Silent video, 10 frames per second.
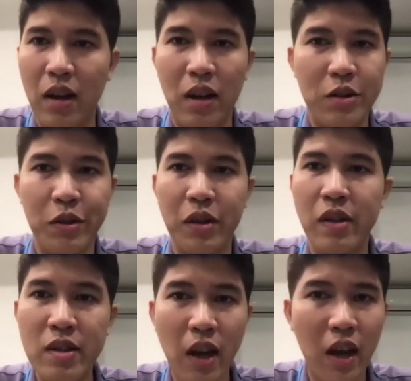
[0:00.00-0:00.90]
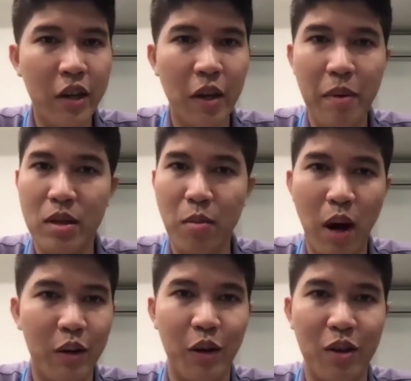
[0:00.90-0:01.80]
So the design can be
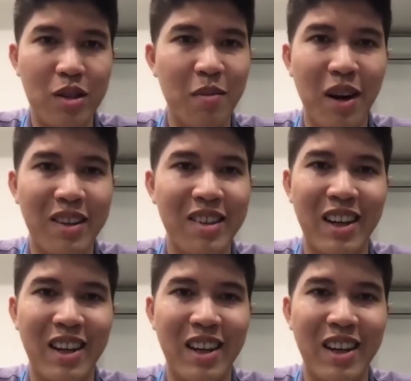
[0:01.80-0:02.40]
smart or non-smart,